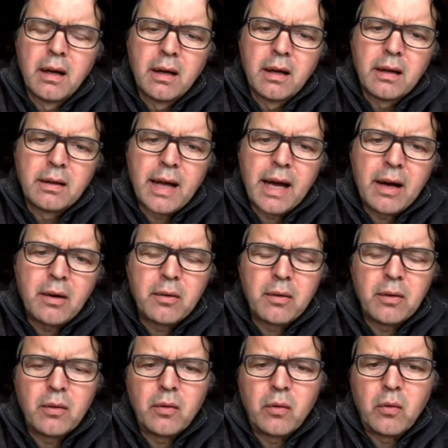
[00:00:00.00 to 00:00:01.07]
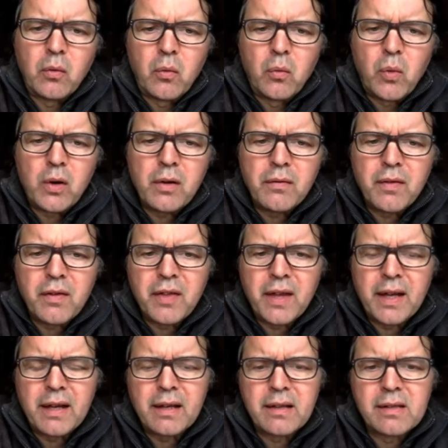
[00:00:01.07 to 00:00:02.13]
now one of the
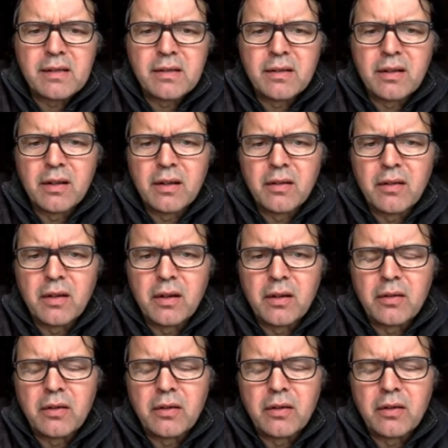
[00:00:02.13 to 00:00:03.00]
things that